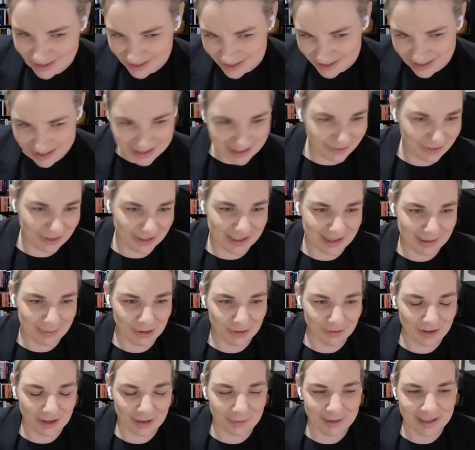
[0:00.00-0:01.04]
a significant number
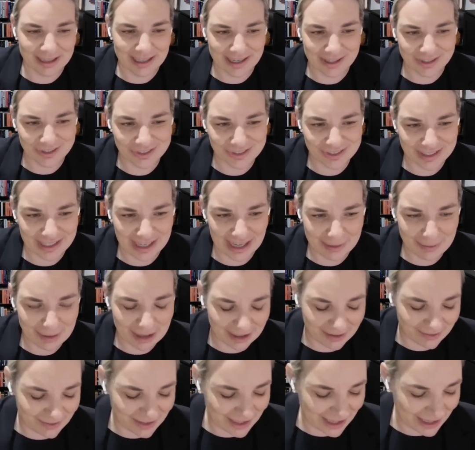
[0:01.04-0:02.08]
of recommendations that came out
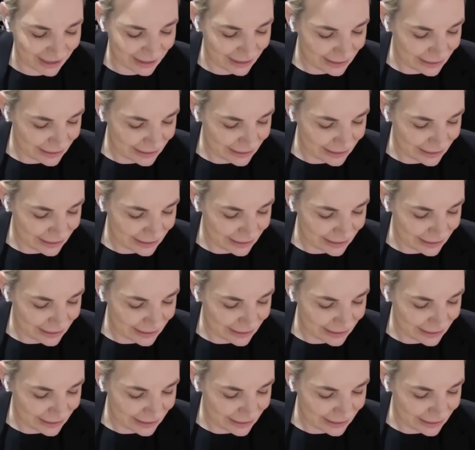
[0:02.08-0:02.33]
of that.